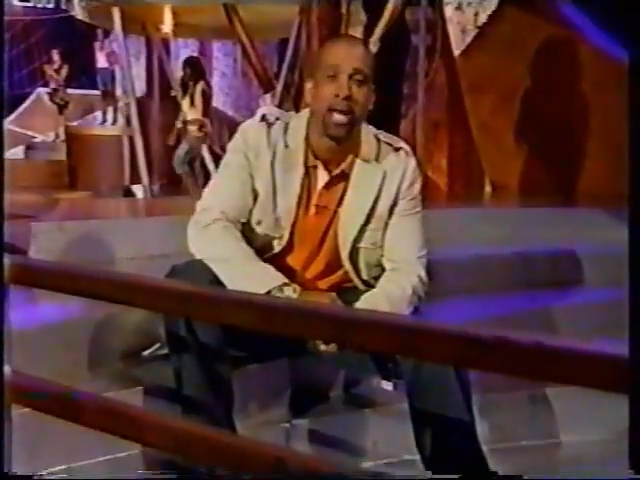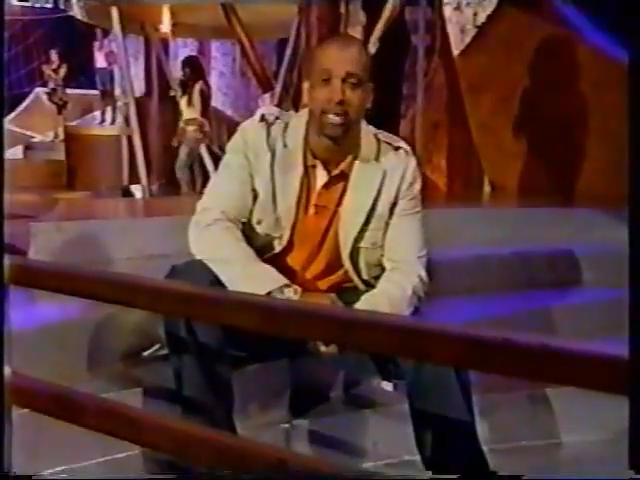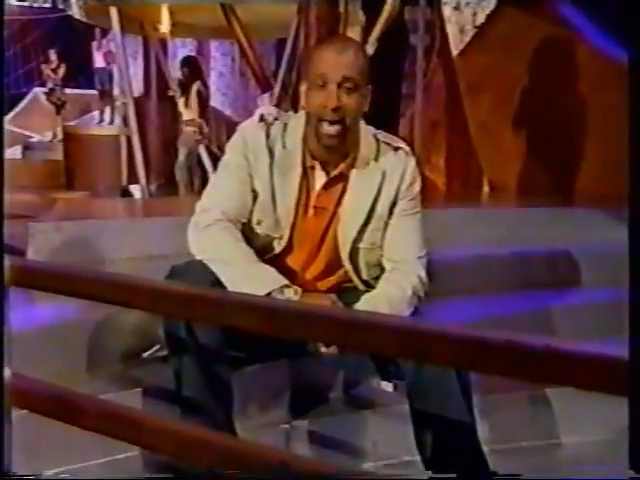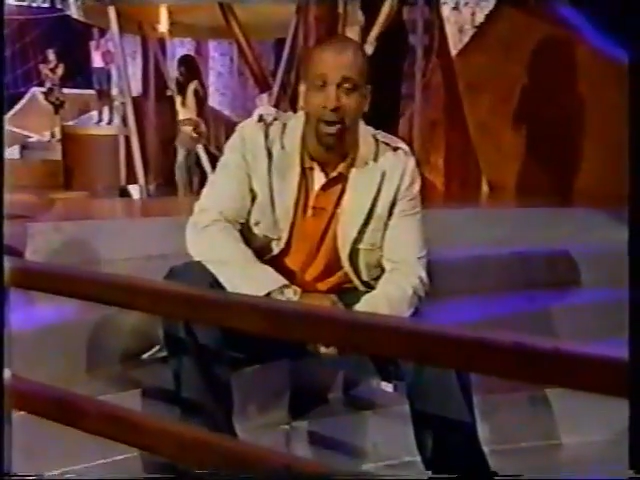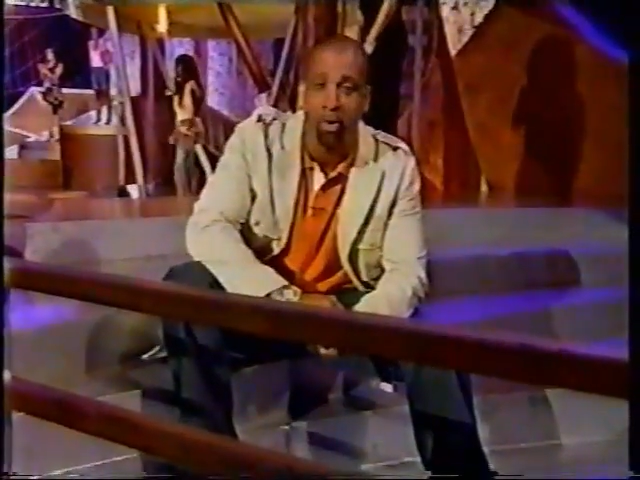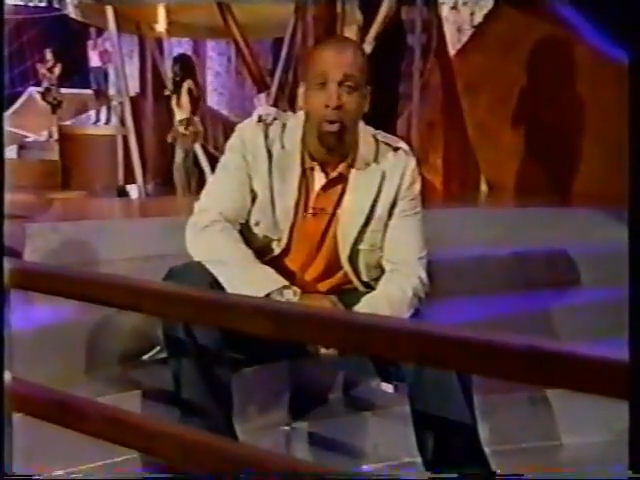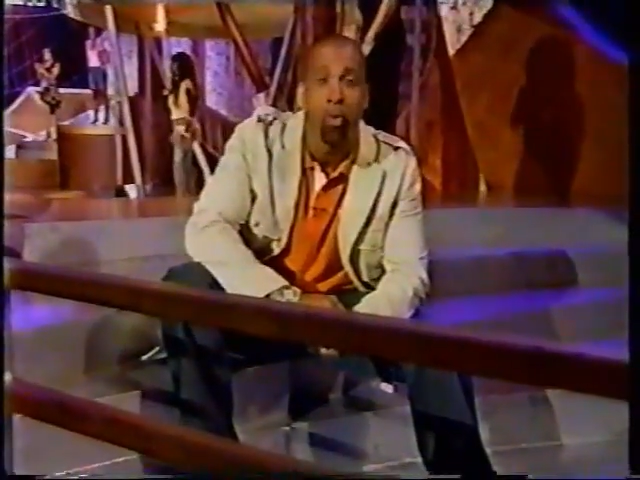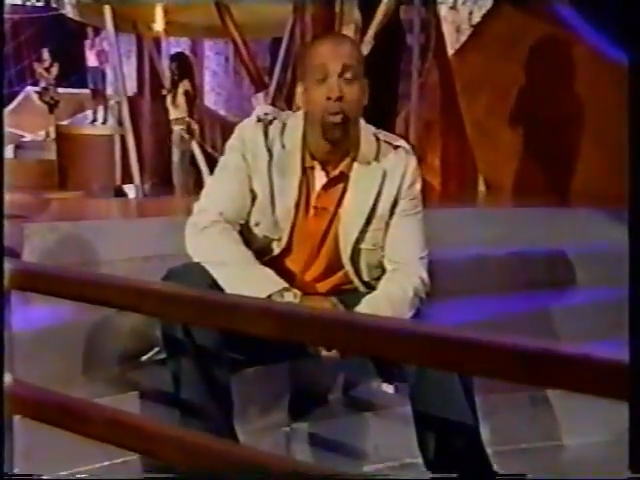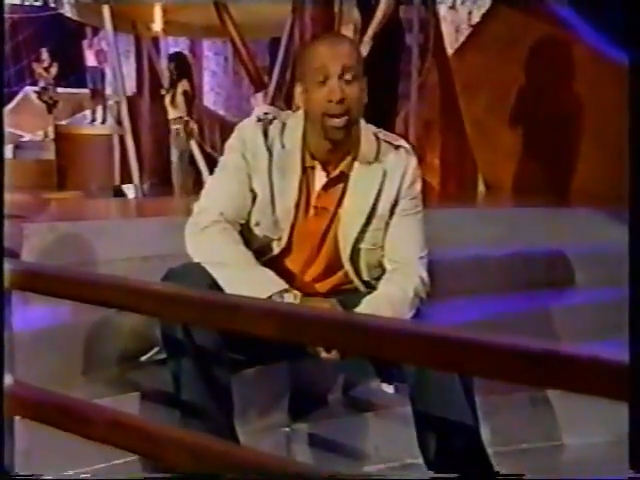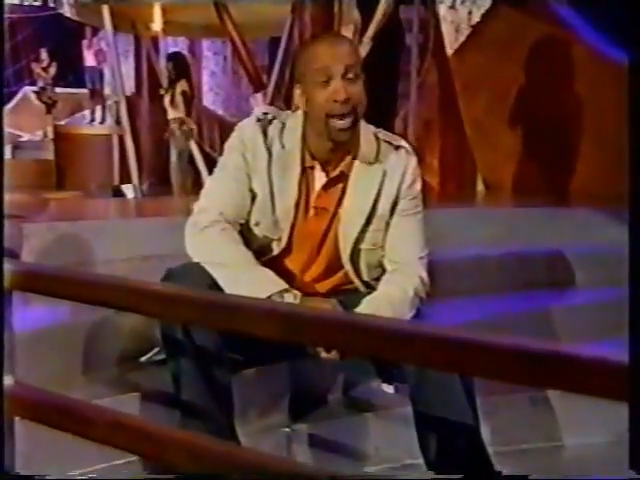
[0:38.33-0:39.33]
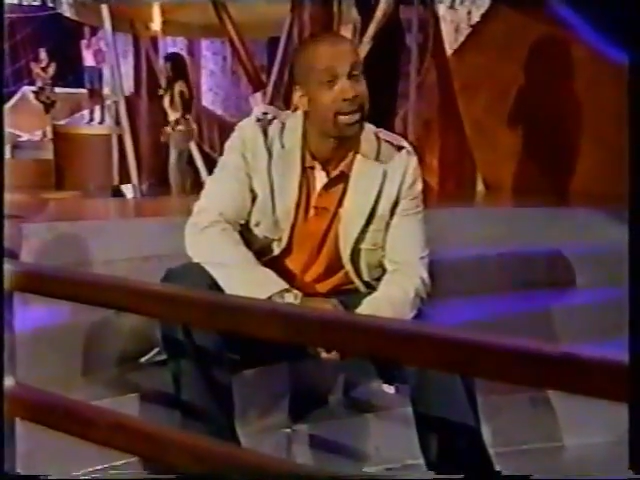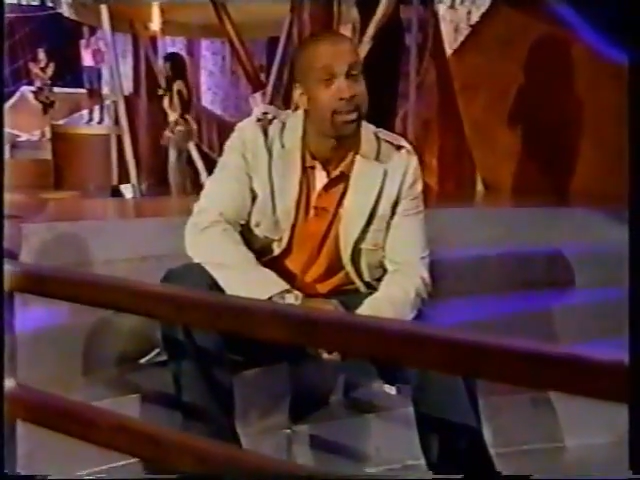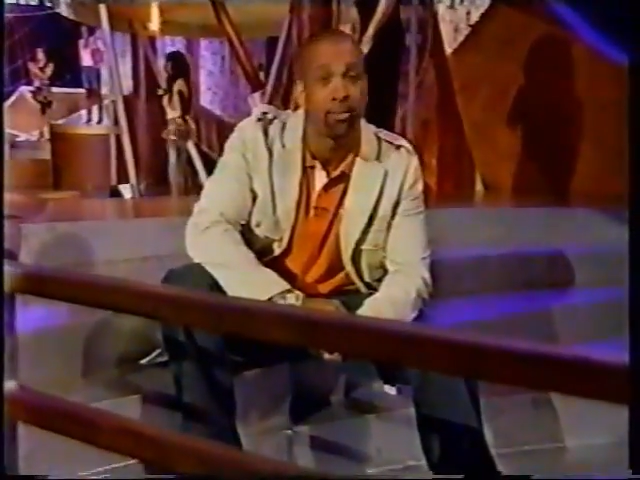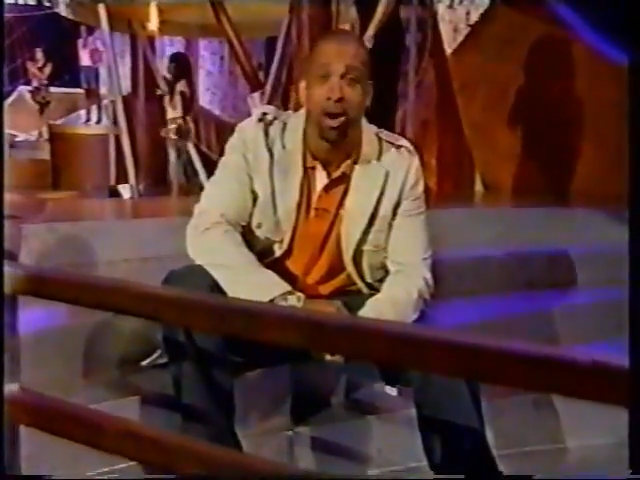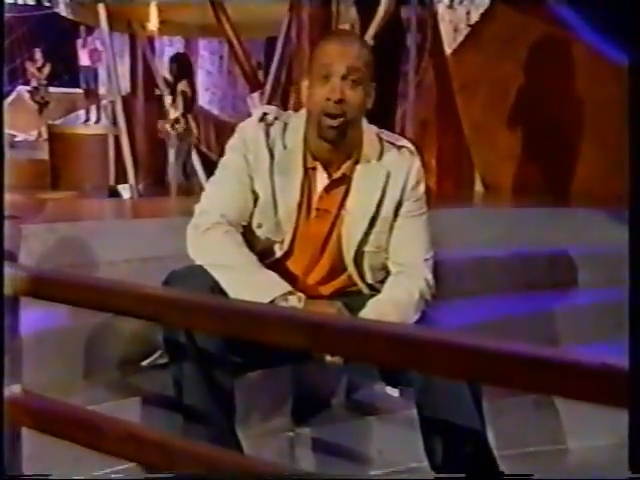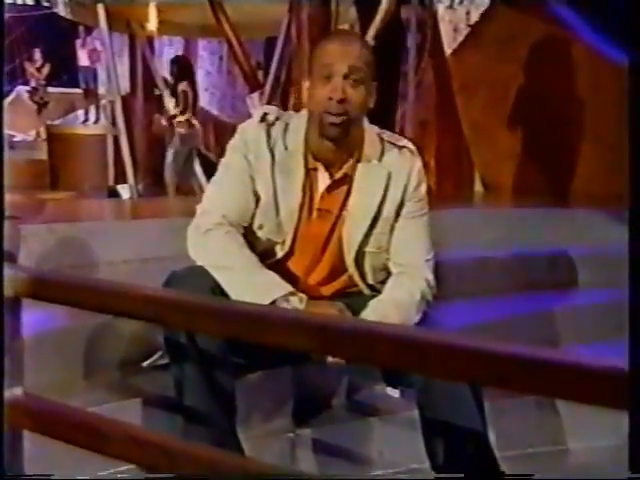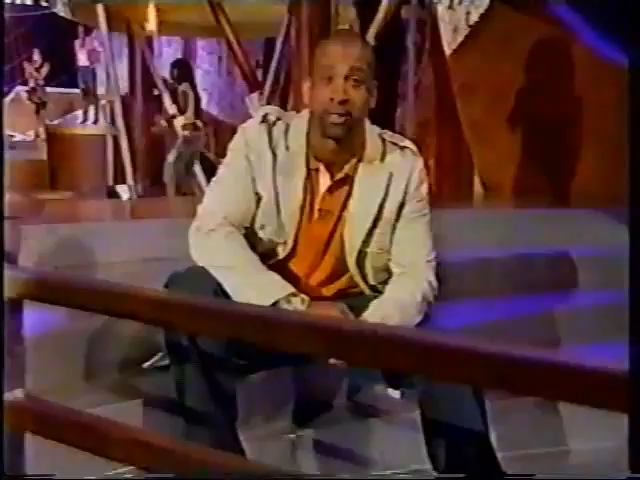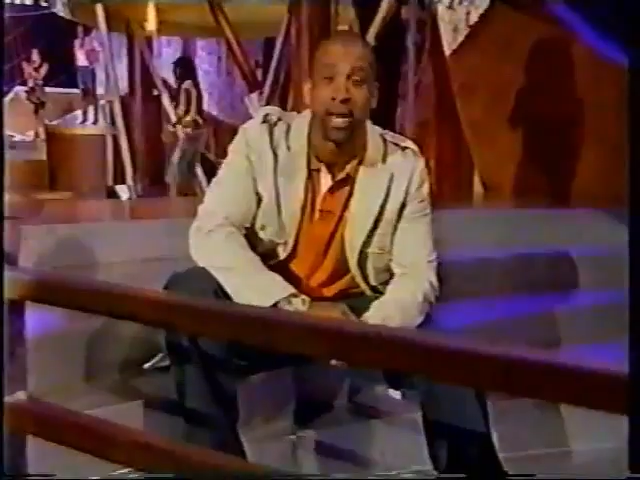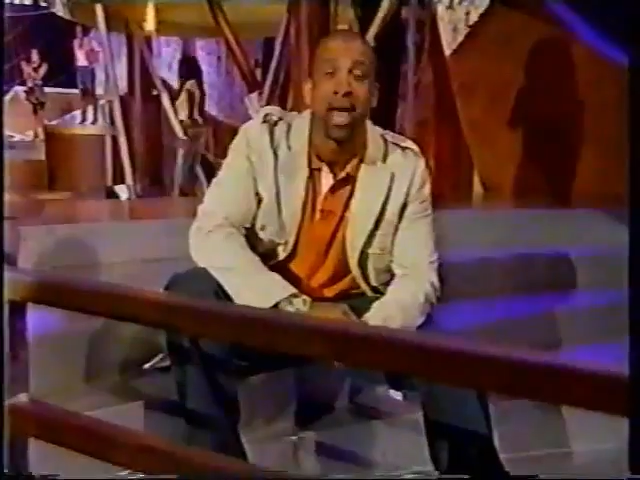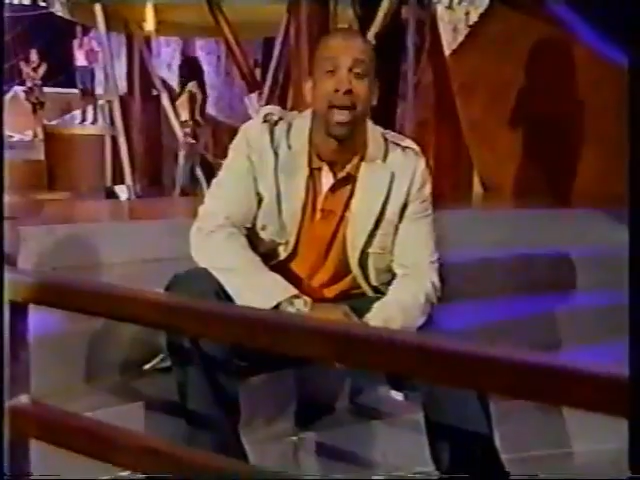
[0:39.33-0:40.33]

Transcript: entitled We Like Them Girls,